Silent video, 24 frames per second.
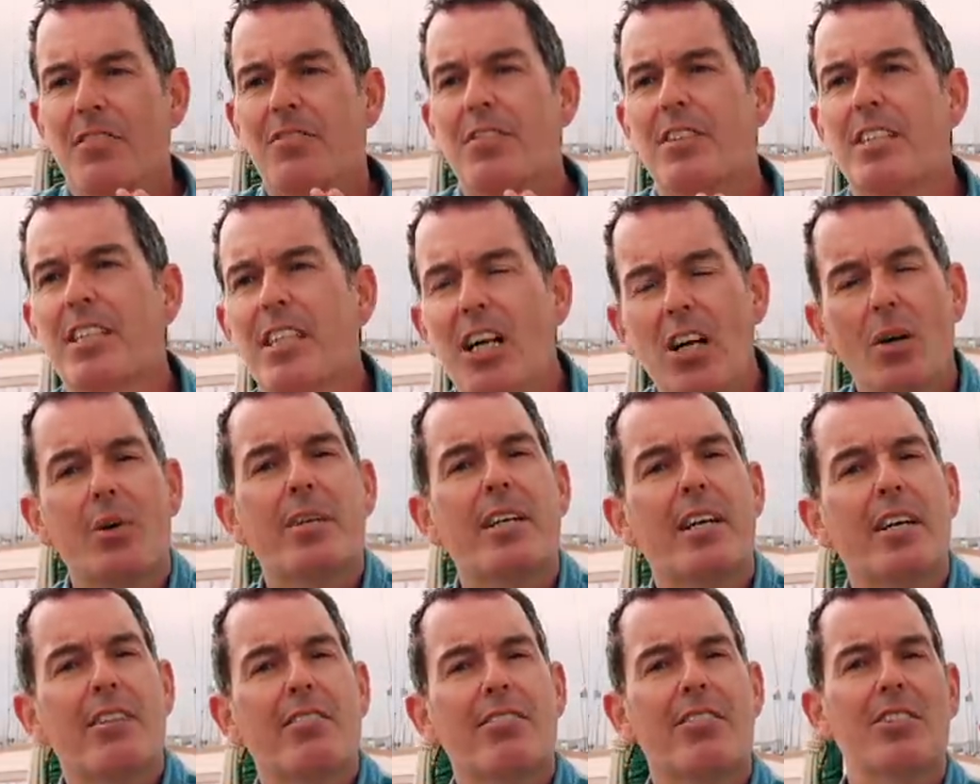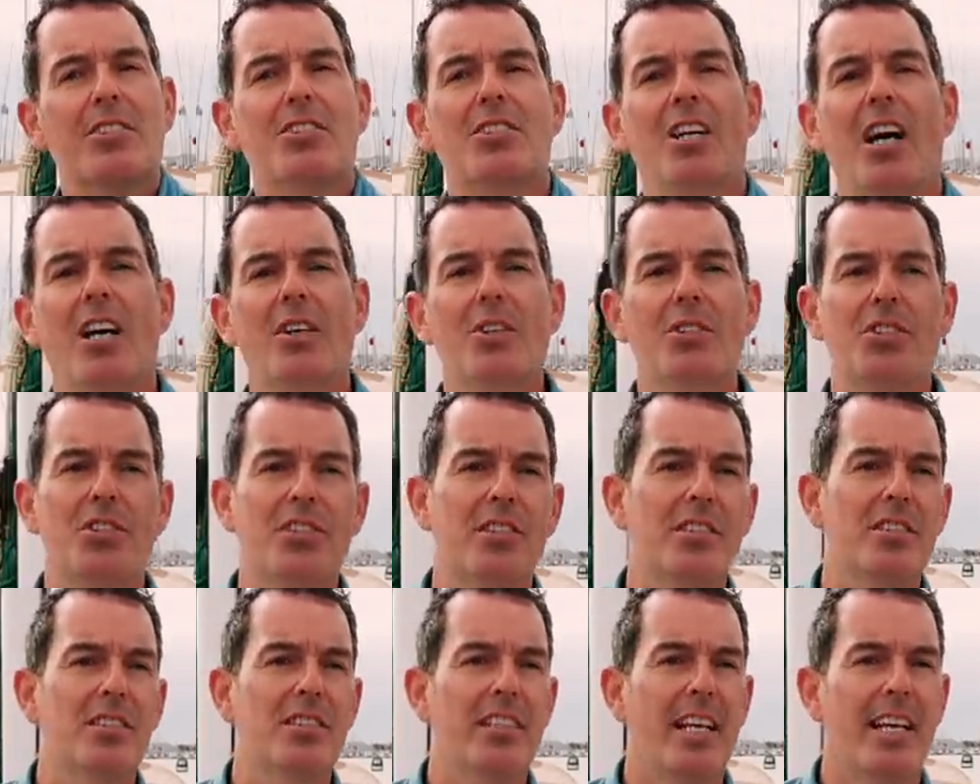for going across
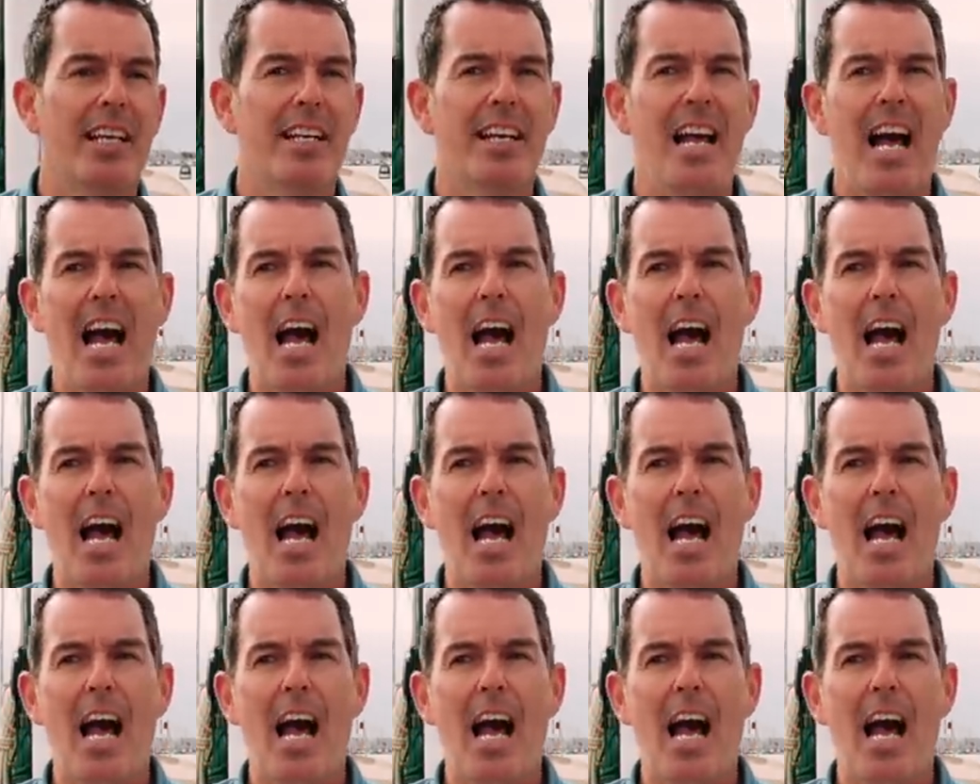oceans in